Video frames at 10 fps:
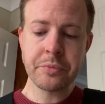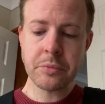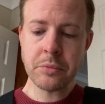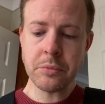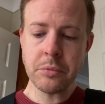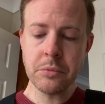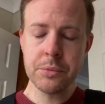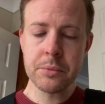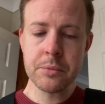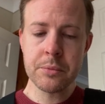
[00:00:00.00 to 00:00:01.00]

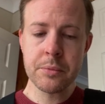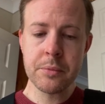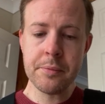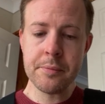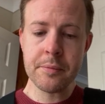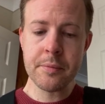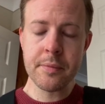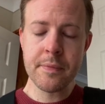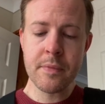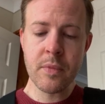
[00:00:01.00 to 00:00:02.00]

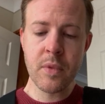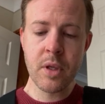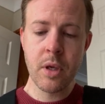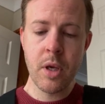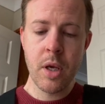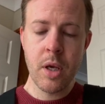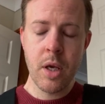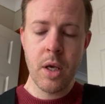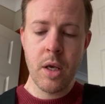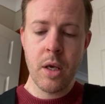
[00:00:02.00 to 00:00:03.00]

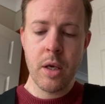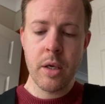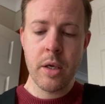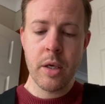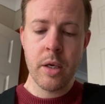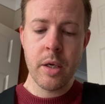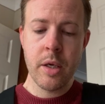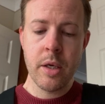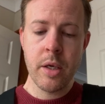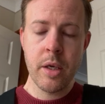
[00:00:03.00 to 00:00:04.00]

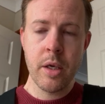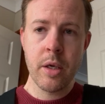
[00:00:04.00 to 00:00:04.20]
[no speech]